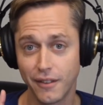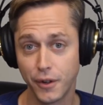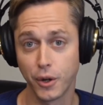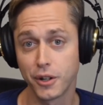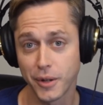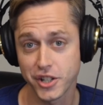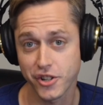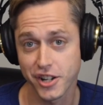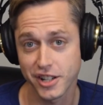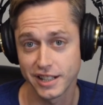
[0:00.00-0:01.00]
Voter
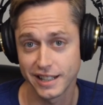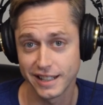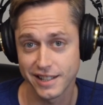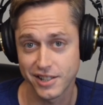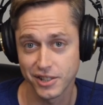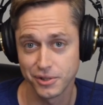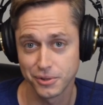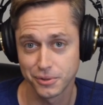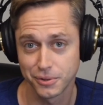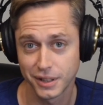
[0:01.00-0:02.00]
registration is
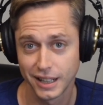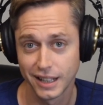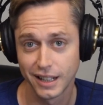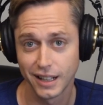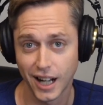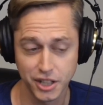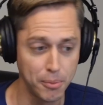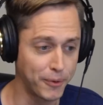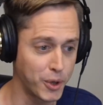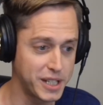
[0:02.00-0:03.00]
due
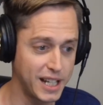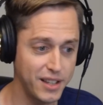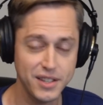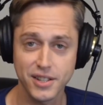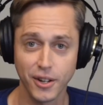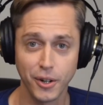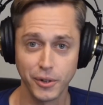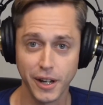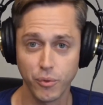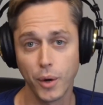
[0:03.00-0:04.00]
October 14th, so
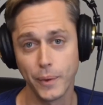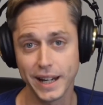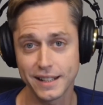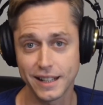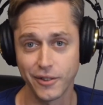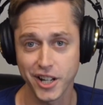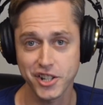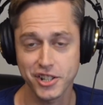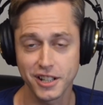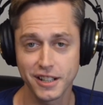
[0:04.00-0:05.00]
you have 1 week to get
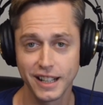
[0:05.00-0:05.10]
registered,